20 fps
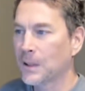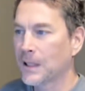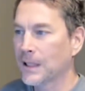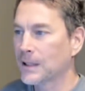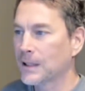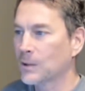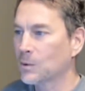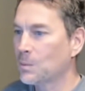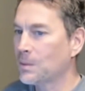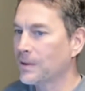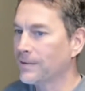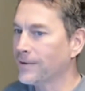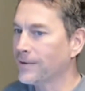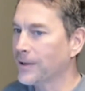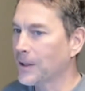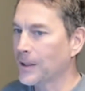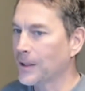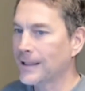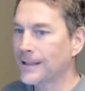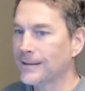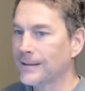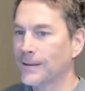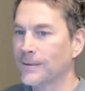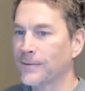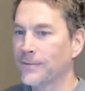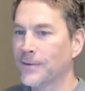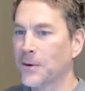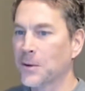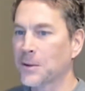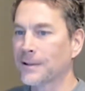because it would be very easy
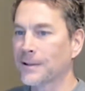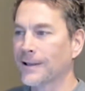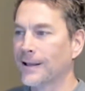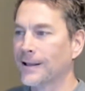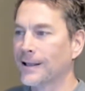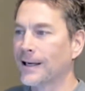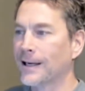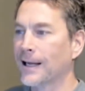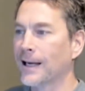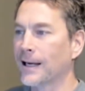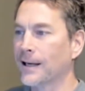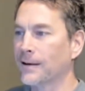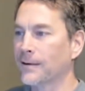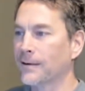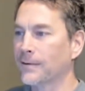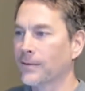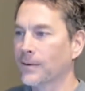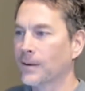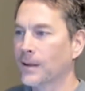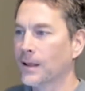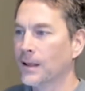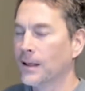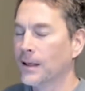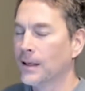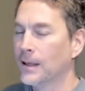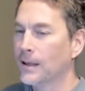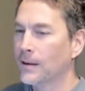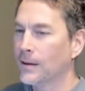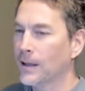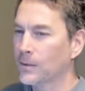to focus on the negative.
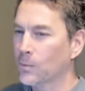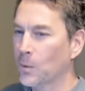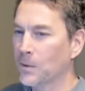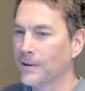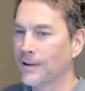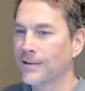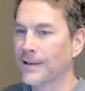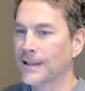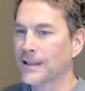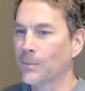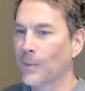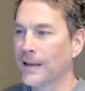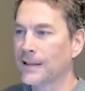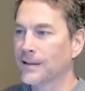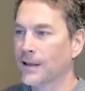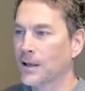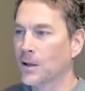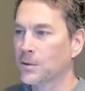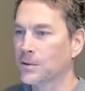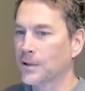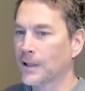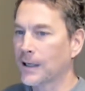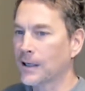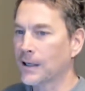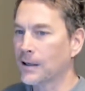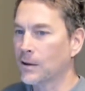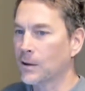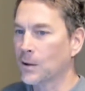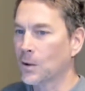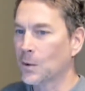That's one of the things mindset
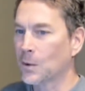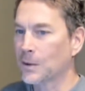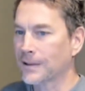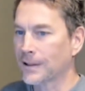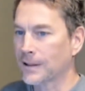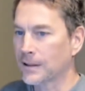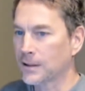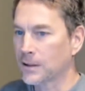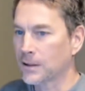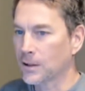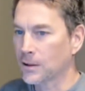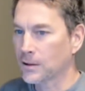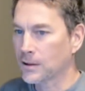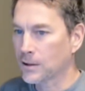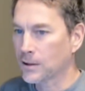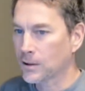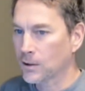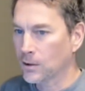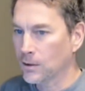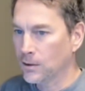coaching can do, is it just